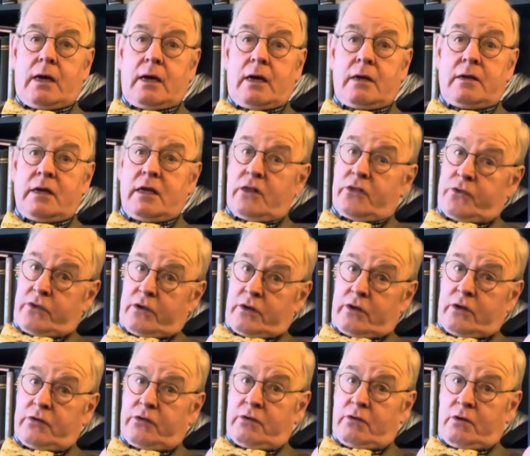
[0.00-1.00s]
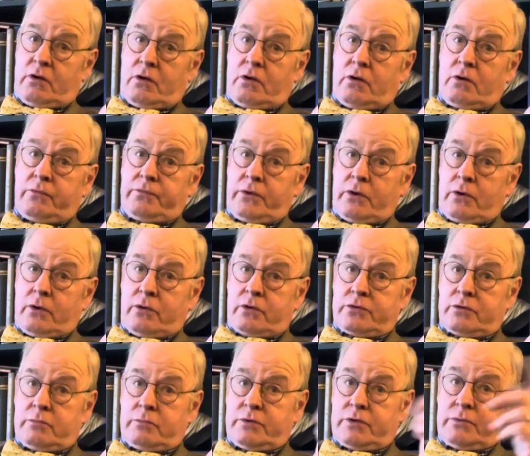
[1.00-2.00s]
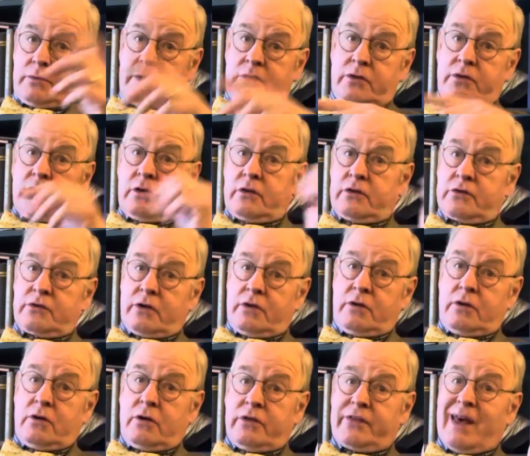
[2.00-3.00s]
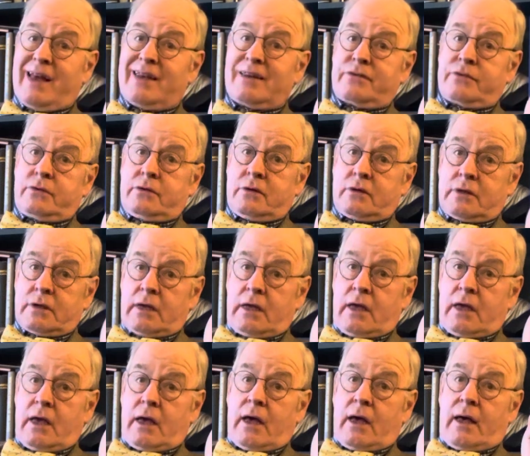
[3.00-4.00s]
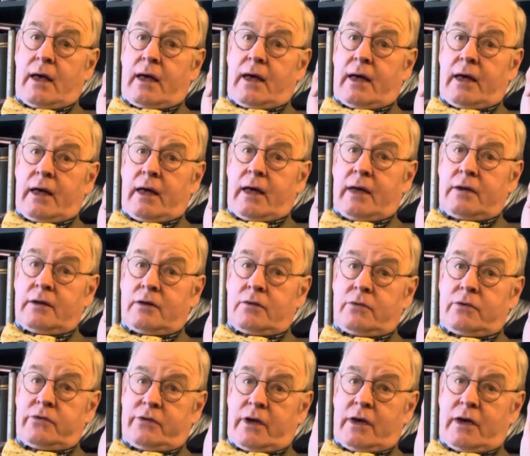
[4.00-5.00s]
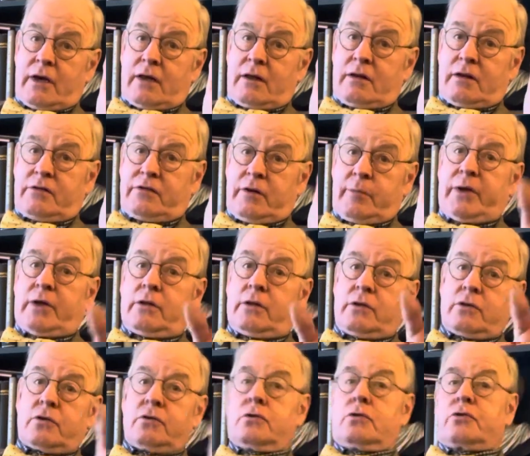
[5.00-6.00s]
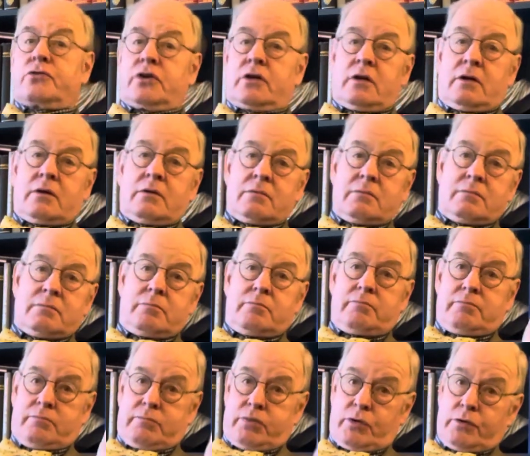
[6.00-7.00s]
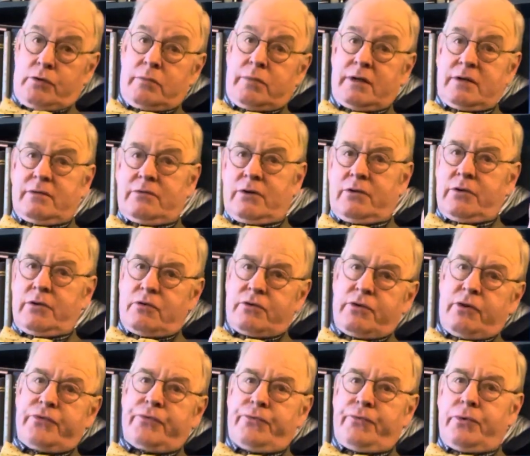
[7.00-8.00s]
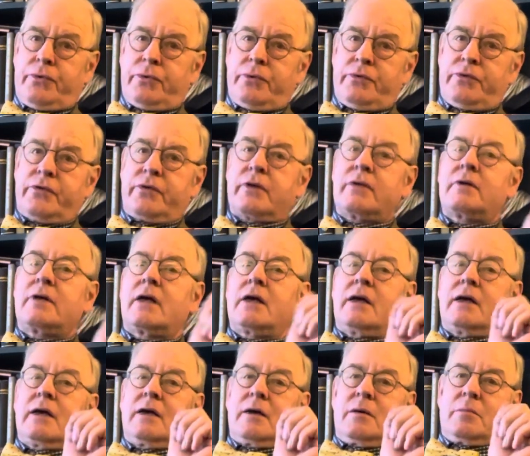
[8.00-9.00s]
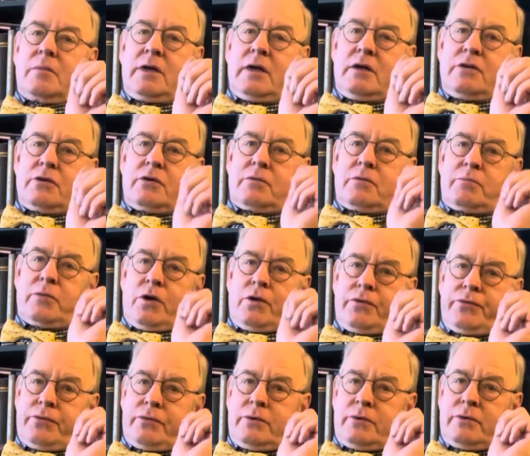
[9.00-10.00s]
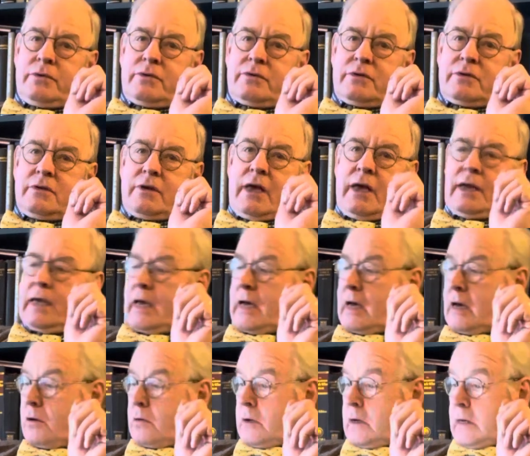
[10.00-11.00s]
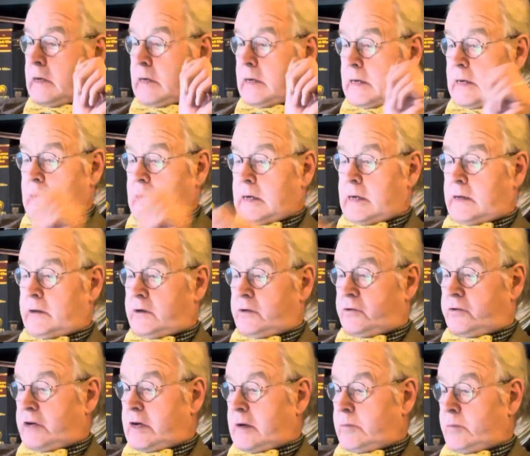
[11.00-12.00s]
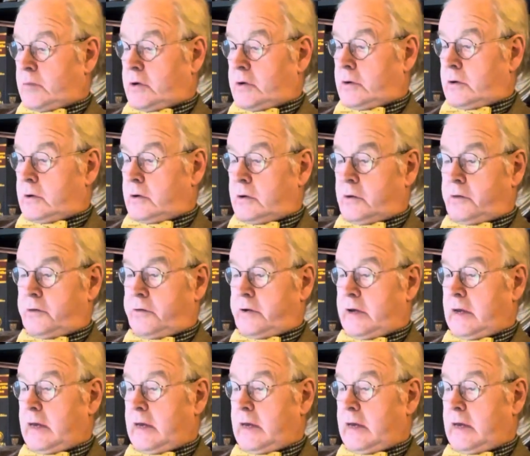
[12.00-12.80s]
near Thirsk in North Yorkshire, between Thirsk and Northallerton, and it was a typical coaching pub. It was on the crossroads, major crossroads. Anyhow, this chap called,